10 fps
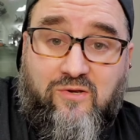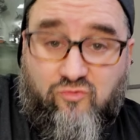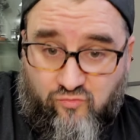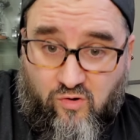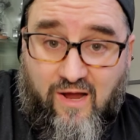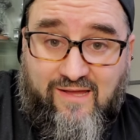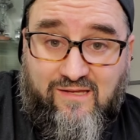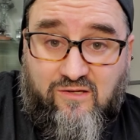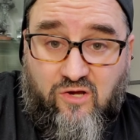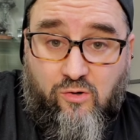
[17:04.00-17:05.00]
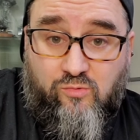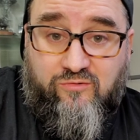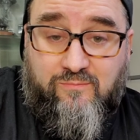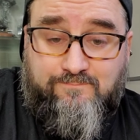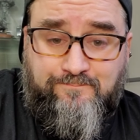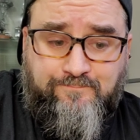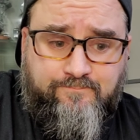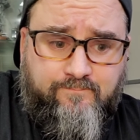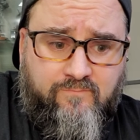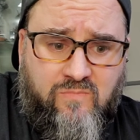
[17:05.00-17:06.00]
drying coat
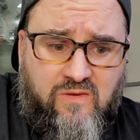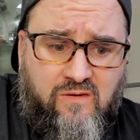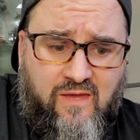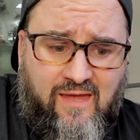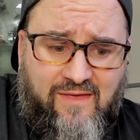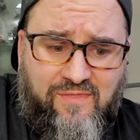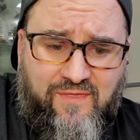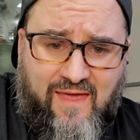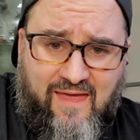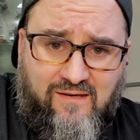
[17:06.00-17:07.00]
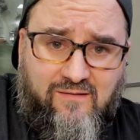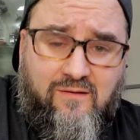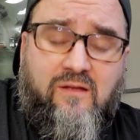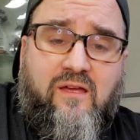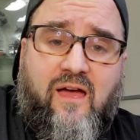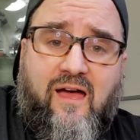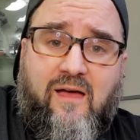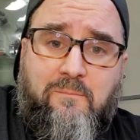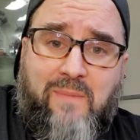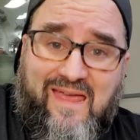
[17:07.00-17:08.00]
and then
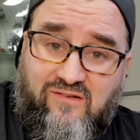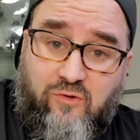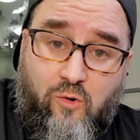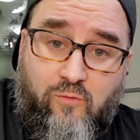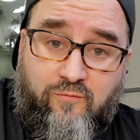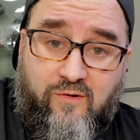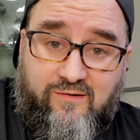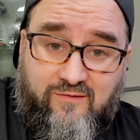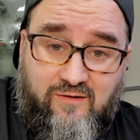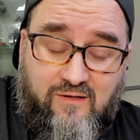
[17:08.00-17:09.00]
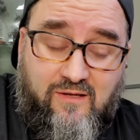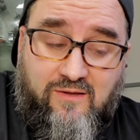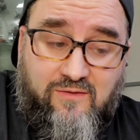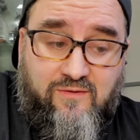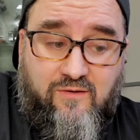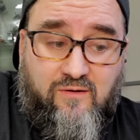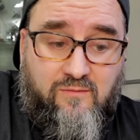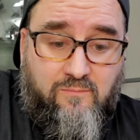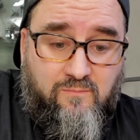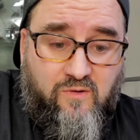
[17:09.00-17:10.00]
paint over it.
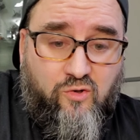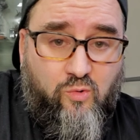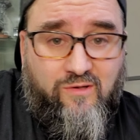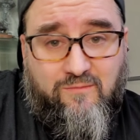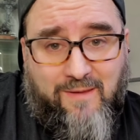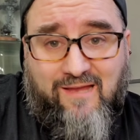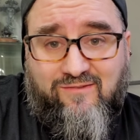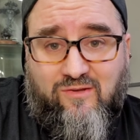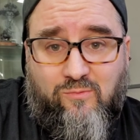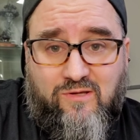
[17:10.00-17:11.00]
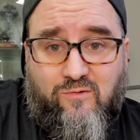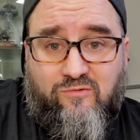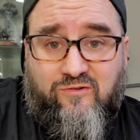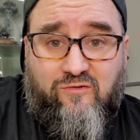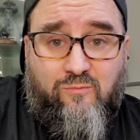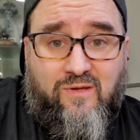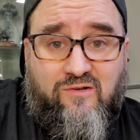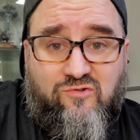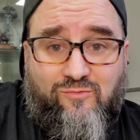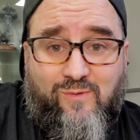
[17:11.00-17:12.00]
The acrylic paints that we use to do
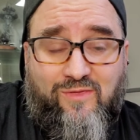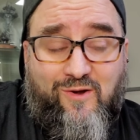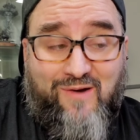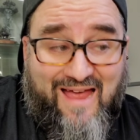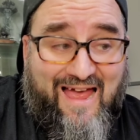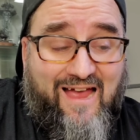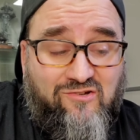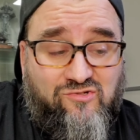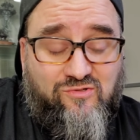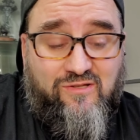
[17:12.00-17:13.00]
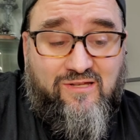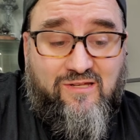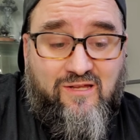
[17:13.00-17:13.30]
miniatures with are actually